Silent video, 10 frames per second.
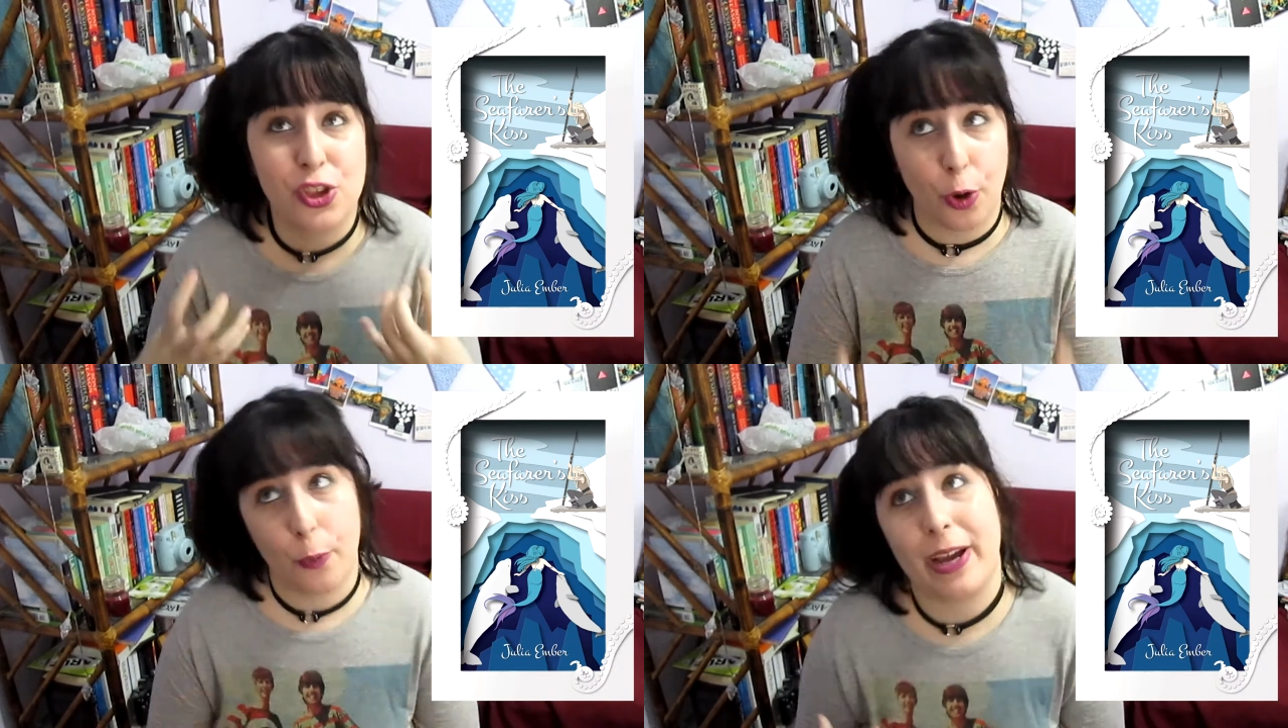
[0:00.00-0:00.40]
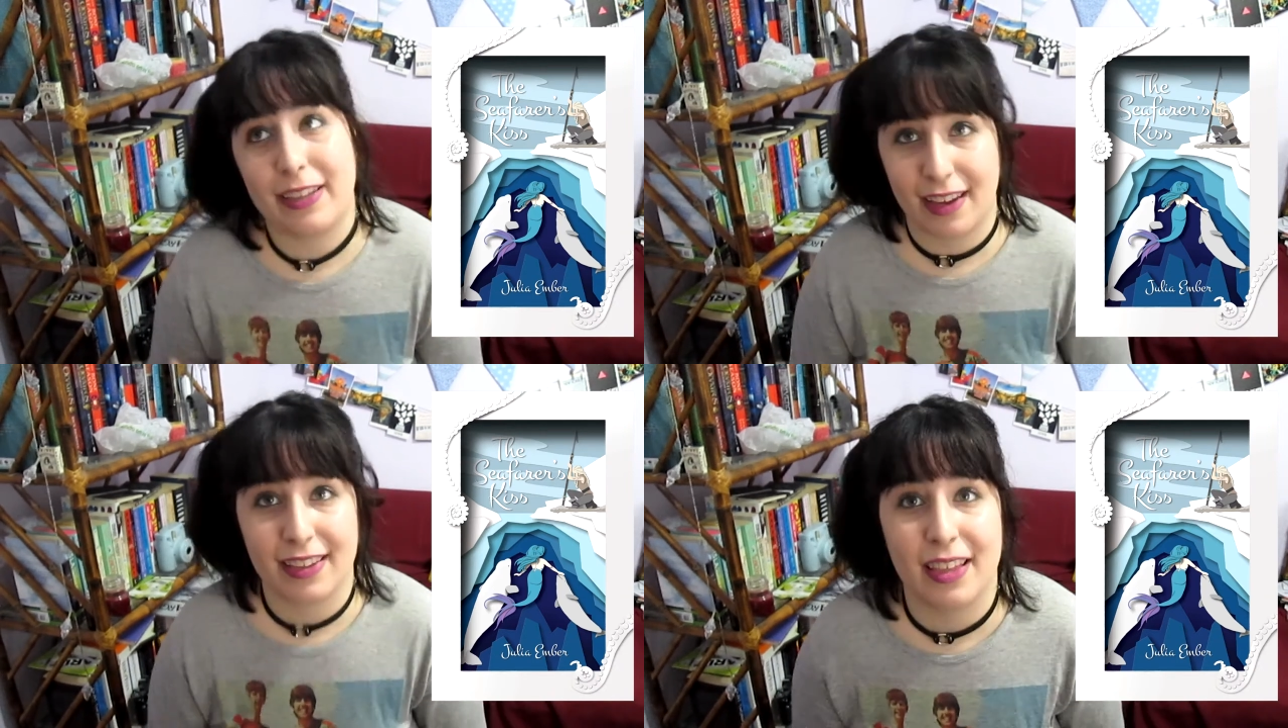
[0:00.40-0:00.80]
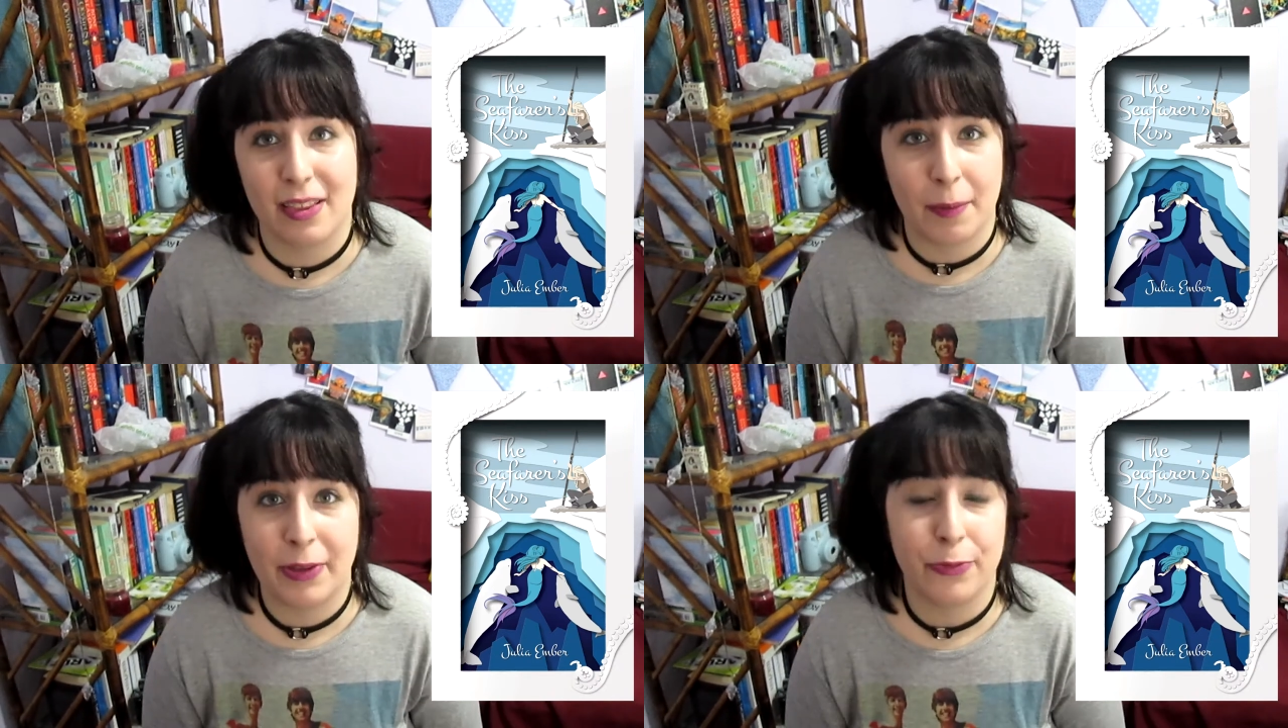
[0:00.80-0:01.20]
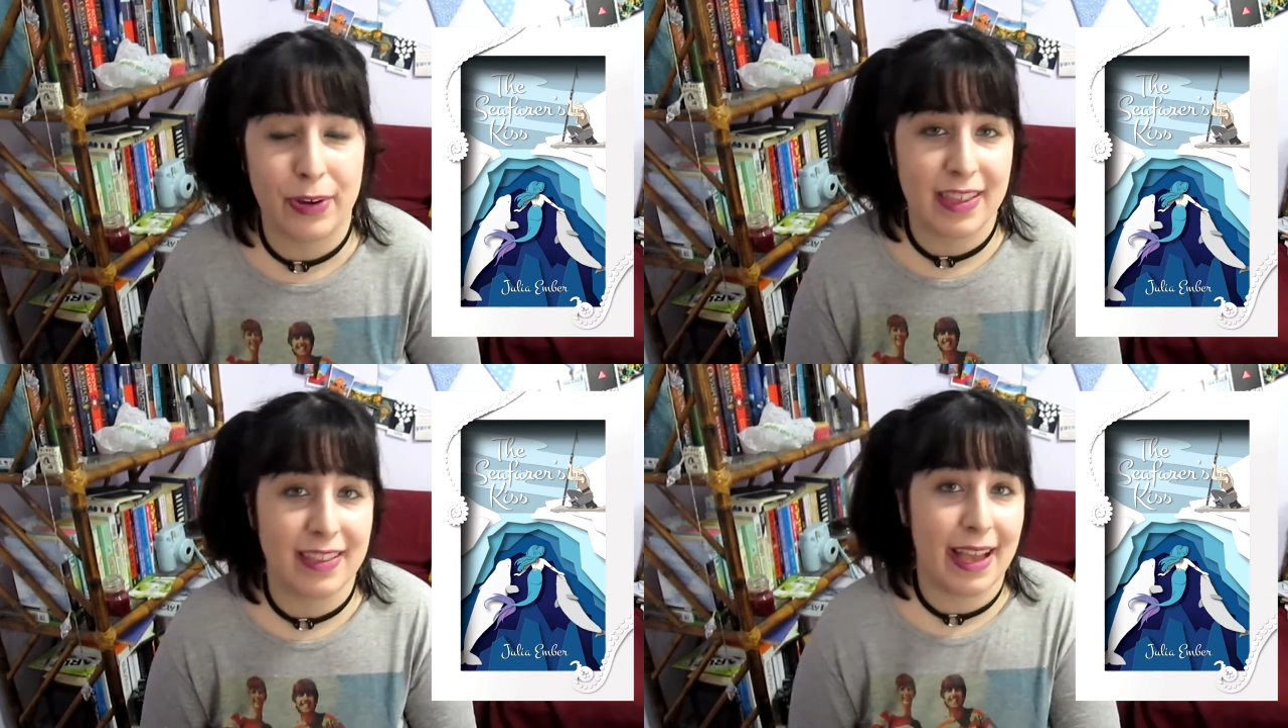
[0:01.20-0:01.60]
so excited about
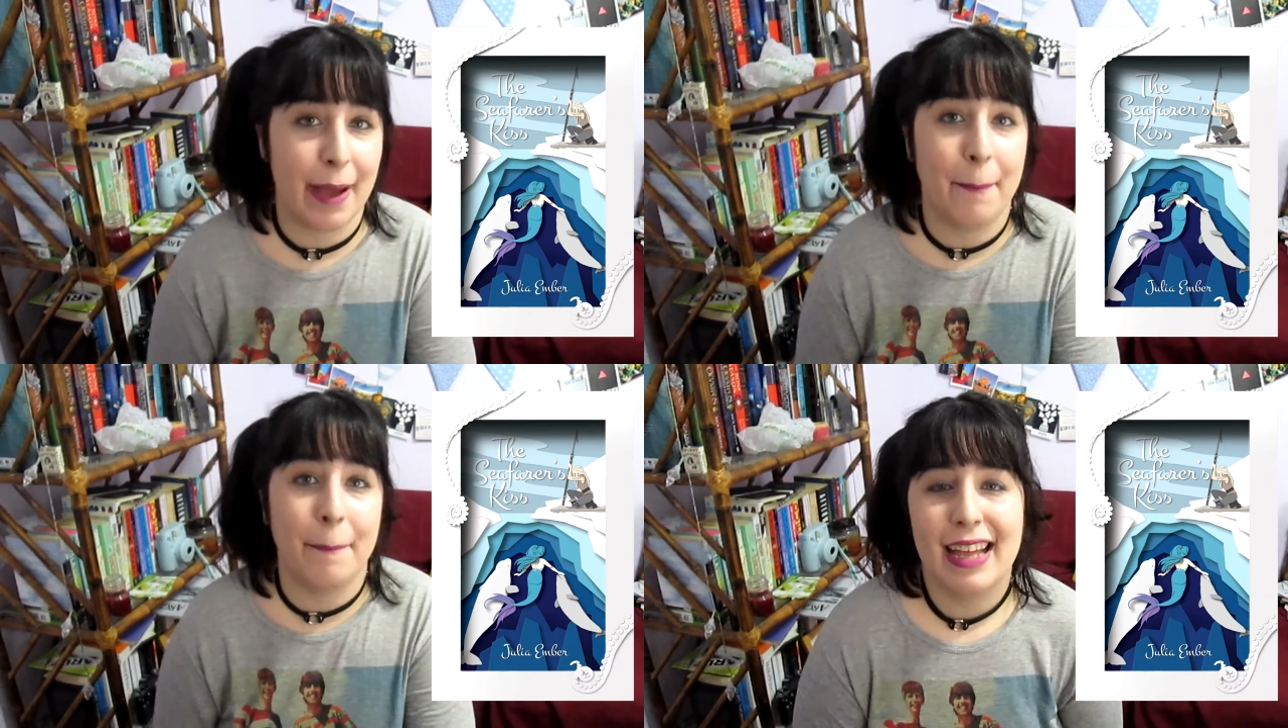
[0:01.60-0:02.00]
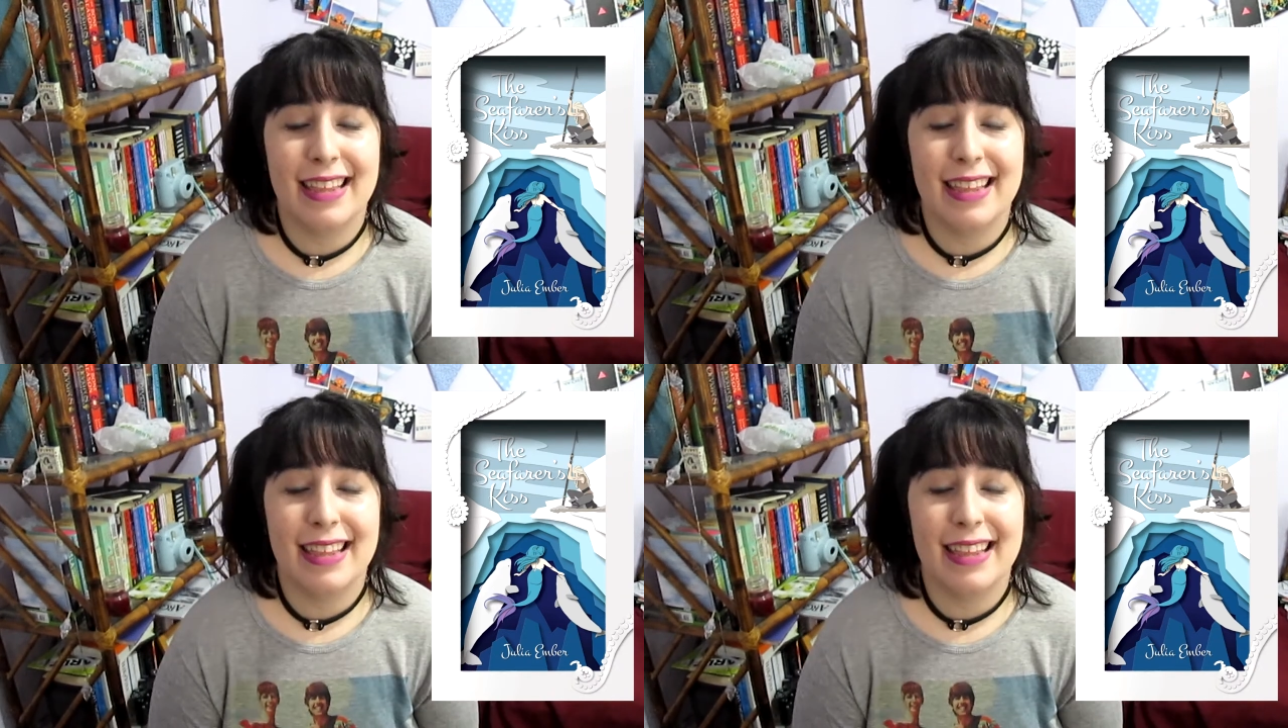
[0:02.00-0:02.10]
reading them.